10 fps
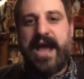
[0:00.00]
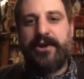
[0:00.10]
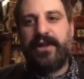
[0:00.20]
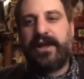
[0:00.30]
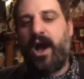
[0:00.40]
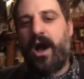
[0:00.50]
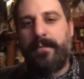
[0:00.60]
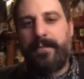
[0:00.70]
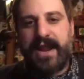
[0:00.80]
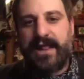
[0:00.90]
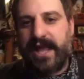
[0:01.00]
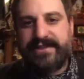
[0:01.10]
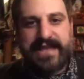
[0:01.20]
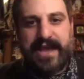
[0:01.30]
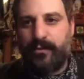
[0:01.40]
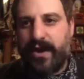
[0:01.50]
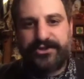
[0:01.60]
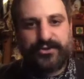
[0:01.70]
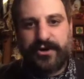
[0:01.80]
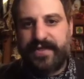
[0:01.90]
You're like, oh man, I like that
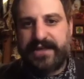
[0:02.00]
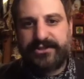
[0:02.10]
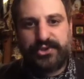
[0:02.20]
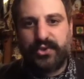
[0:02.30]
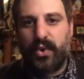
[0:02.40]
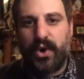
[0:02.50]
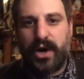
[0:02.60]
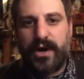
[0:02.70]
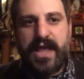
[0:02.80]
restaurant or that store.